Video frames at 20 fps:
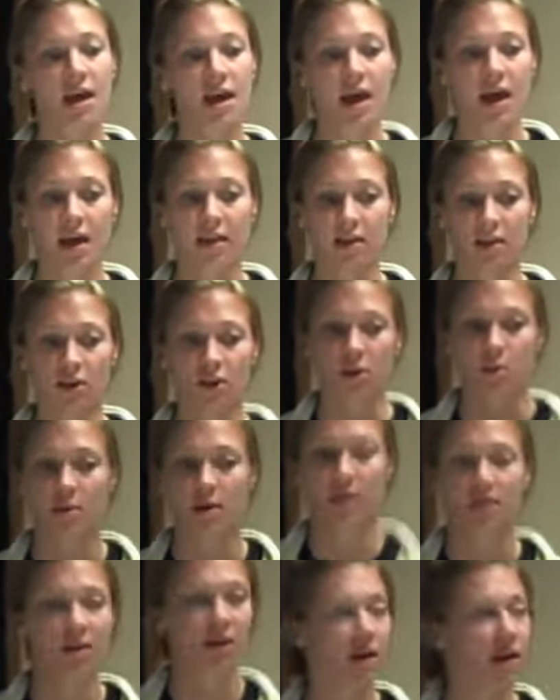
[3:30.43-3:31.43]
and that you're going to be
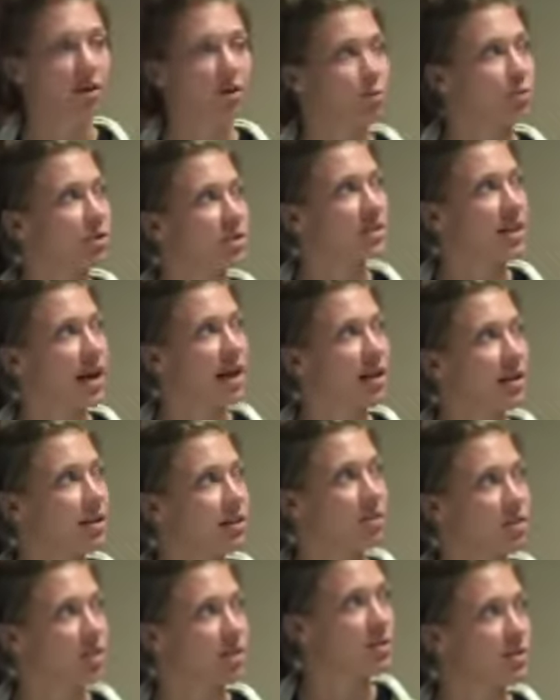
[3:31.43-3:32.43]
giving one hundred percent, it
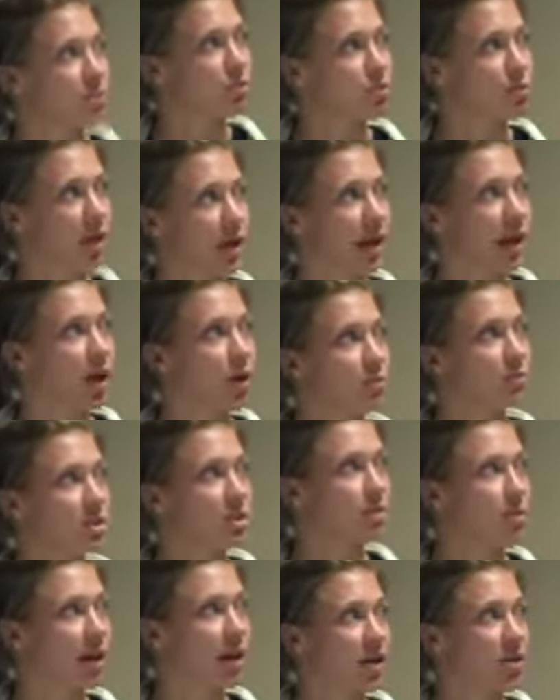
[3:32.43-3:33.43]
just really helps to
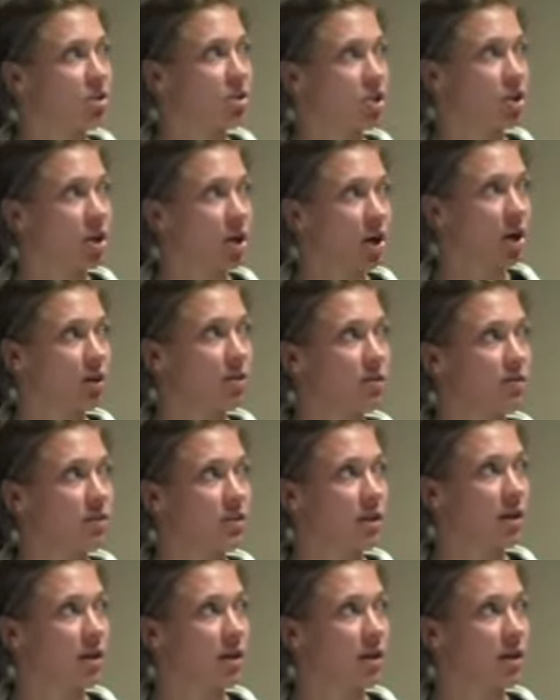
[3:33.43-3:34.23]
manage the nerves.